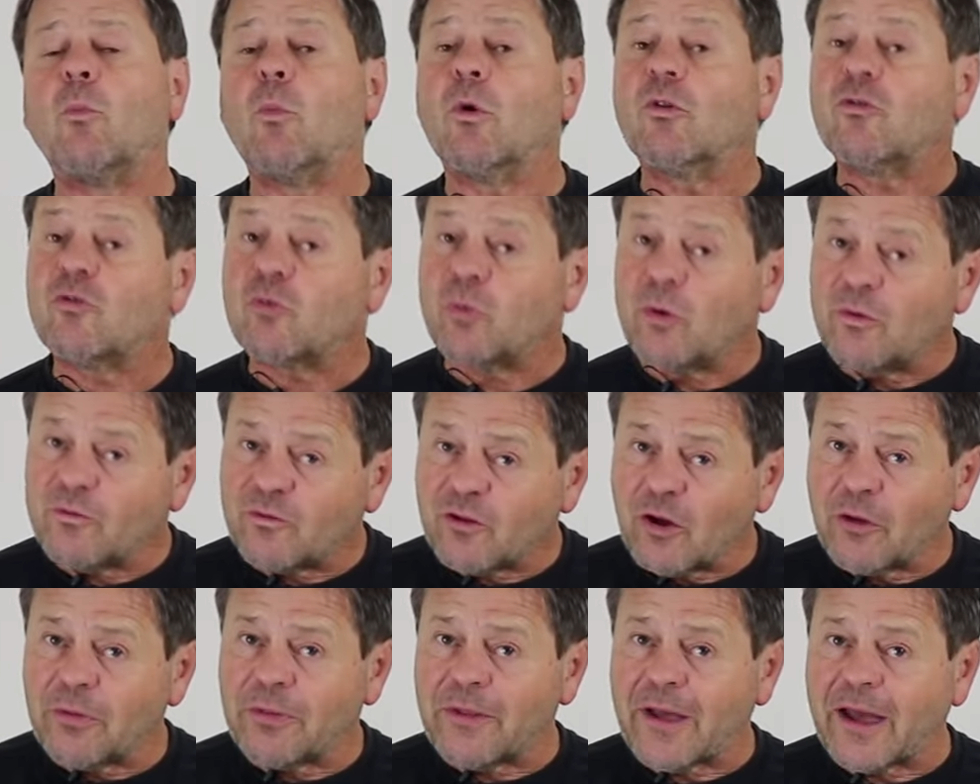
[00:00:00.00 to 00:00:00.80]
once we've
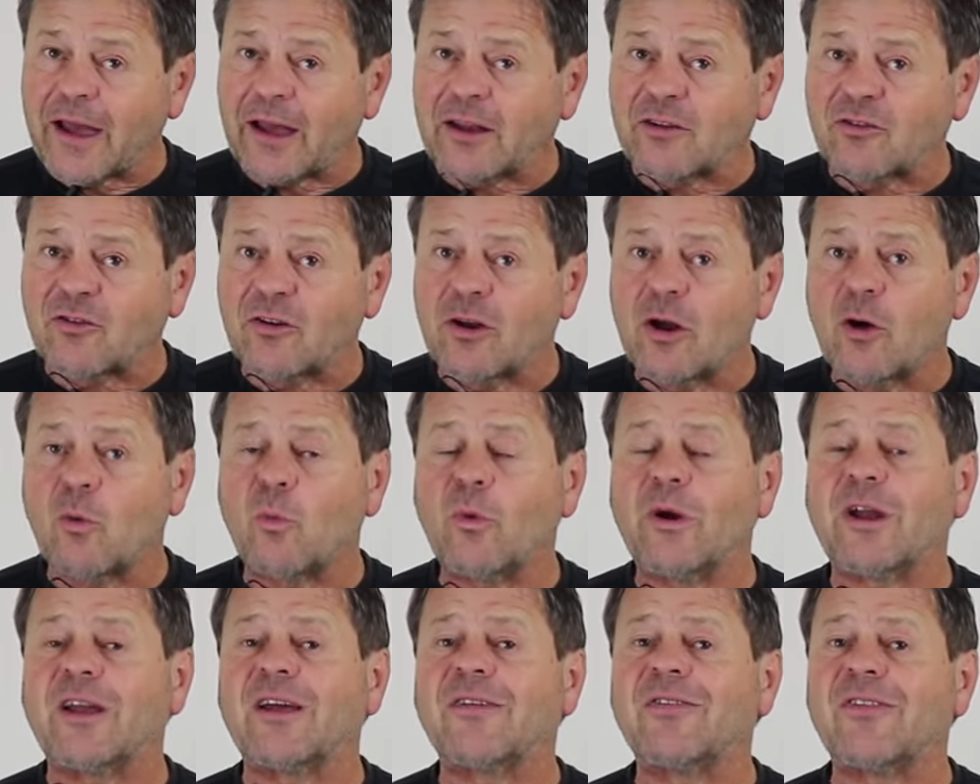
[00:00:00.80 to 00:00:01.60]
done that, we
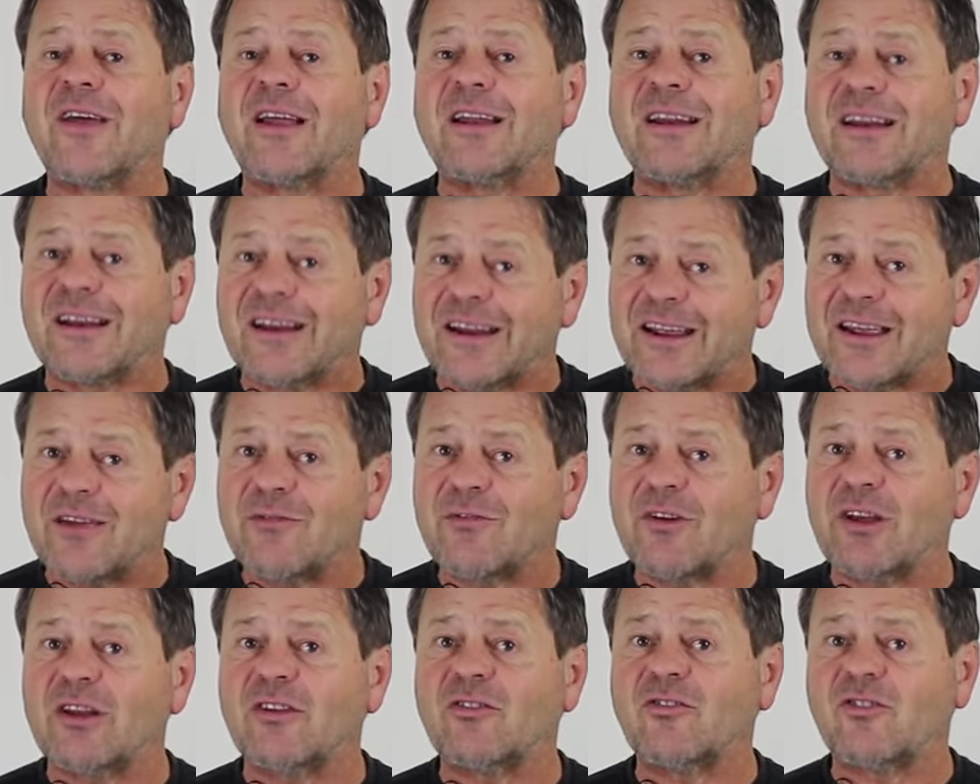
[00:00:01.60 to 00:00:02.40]
can then leave
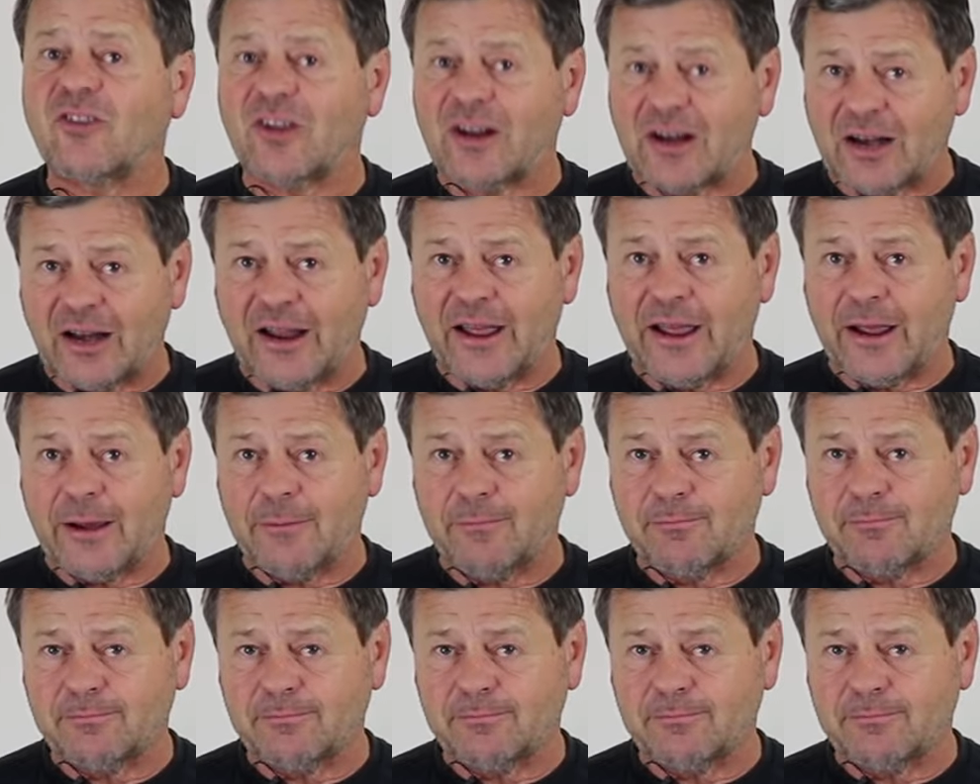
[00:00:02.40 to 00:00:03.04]
it to clear.